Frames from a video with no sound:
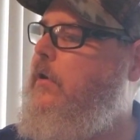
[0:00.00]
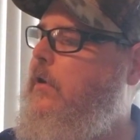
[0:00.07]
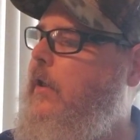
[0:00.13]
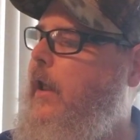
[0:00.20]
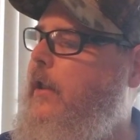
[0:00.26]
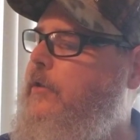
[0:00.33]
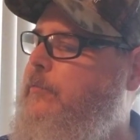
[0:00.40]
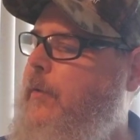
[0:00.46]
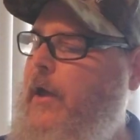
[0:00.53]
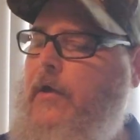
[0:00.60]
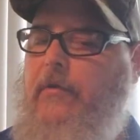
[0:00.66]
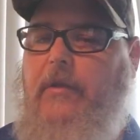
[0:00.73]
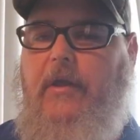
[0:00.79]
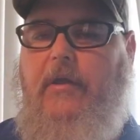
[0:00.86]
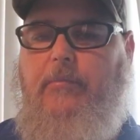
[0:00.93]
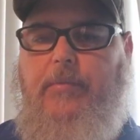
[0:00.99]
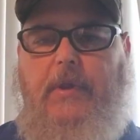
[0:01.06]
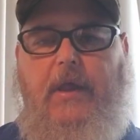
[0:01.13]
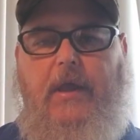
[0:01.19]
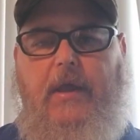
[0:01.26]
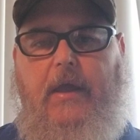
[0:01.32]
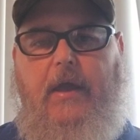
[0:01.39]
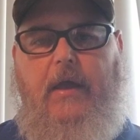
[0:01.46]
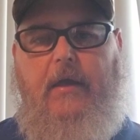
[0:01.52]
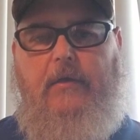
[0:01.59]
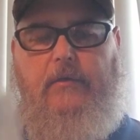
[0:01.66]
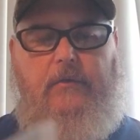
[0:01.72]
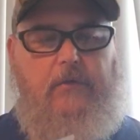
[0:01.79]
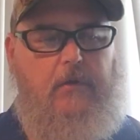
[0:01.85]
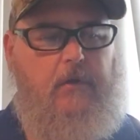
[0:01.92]
That's my only complaint,
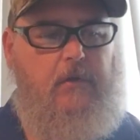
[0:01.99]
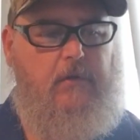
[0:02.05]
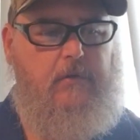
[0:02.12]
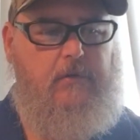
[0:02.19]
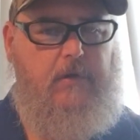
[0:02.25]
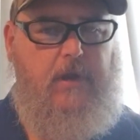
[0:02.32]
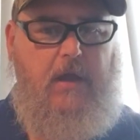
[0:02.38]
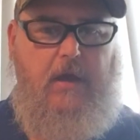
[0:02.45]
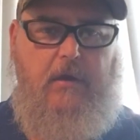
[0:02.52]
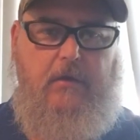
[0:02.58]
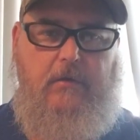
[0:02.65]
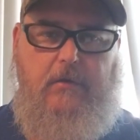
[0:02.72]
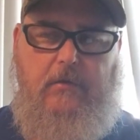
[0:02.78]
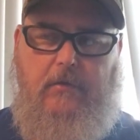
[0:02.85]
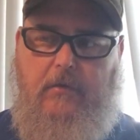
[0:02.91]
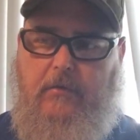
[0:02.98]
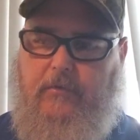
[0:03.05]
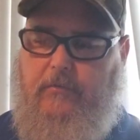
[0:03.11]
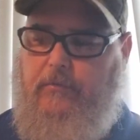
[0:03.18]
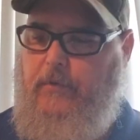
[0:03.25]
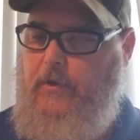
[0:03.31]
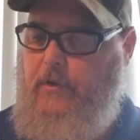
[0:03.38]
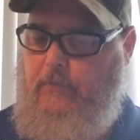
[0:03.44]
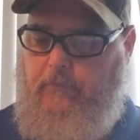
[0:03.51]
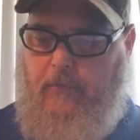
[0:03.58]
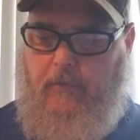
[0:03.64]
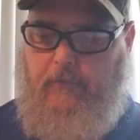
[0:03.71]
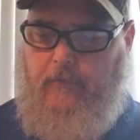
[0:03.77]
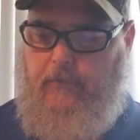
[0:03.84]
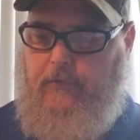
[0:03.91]
guys. Other than that, there's well
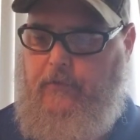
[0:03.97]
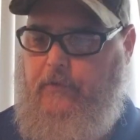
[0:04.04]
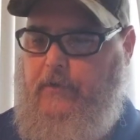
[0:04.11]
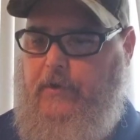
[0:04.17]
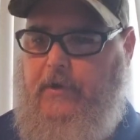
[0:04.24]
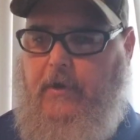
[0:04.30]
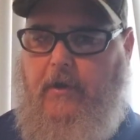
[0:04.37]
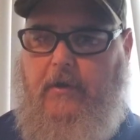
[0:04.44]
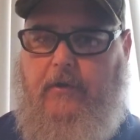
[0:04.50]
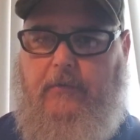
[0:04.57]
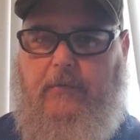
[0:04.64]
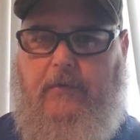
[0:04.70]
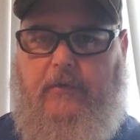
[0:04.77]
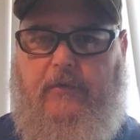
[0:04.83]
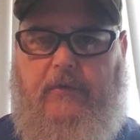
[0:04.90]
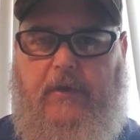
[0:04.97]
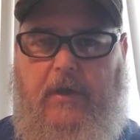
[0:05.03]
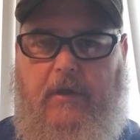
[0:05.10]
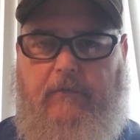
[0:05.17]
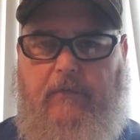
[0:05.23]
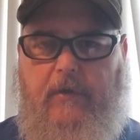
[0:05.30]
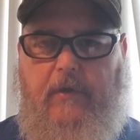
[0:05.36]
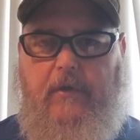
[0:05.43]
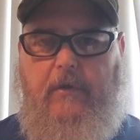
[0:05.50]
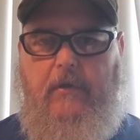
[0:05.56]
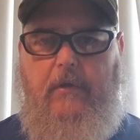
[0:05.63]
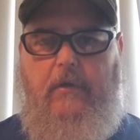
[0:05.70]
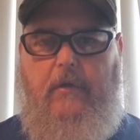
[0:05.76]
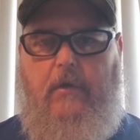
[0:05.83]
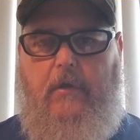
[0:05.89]
over $30 worth of stuff here.
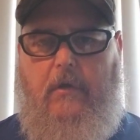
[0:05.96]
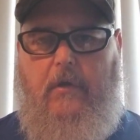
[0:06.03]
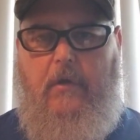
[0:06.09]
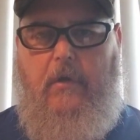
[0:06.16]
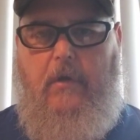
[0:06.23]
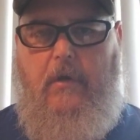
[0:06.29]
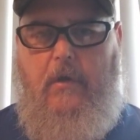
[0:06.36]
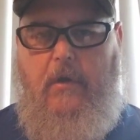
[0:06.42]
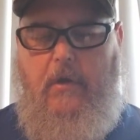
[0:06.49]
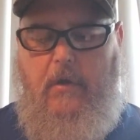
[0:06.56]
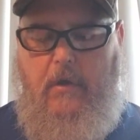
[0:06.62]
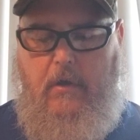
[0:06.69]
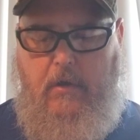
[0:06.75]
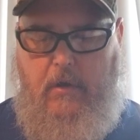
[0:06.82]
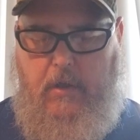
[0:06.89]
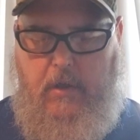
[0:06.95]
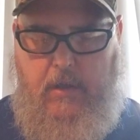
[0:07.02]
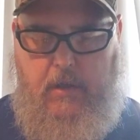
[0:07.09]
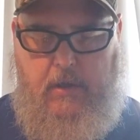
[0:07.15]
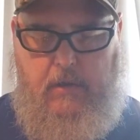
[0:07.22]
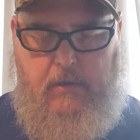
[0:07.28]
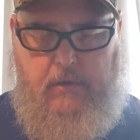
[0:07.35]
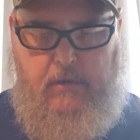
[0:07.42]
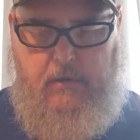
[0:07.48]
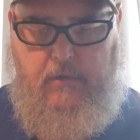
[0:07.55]
And